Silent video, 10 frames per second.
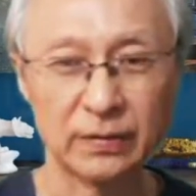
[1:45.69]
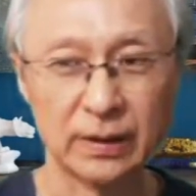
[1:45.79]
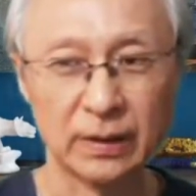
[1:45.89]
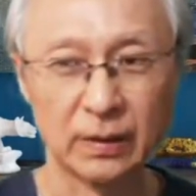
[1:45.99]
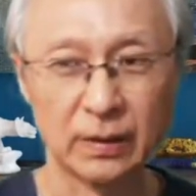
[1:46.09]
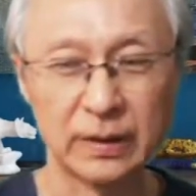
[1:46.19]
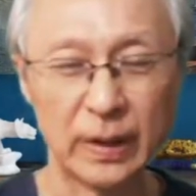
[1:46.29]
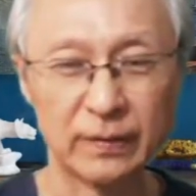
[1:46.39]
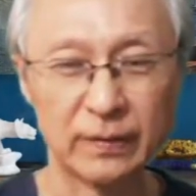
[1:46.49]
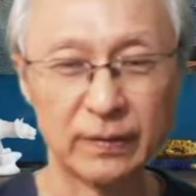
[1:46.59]
with a
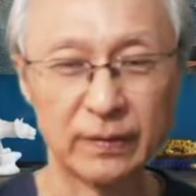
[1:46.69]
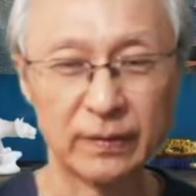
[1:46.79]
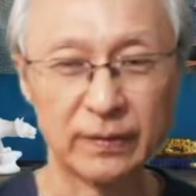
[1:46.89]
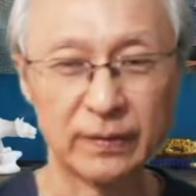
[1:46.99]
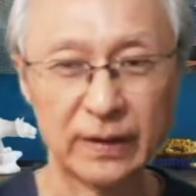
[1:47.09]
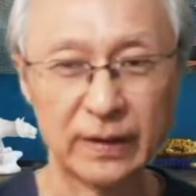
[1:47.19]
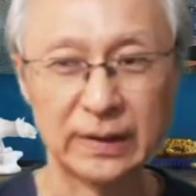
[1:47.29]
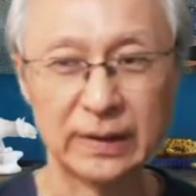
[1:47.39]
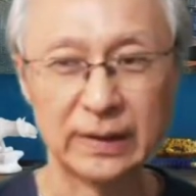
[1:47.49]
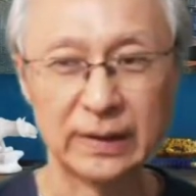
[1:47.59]
wavelength of 420
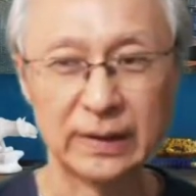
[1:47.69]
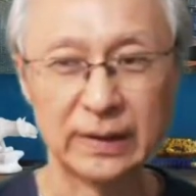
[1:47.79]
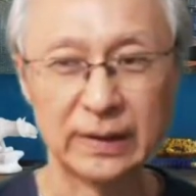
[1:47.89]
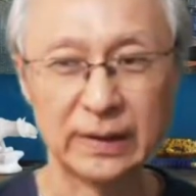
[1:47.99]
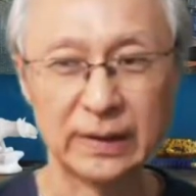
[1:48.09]
nanometers.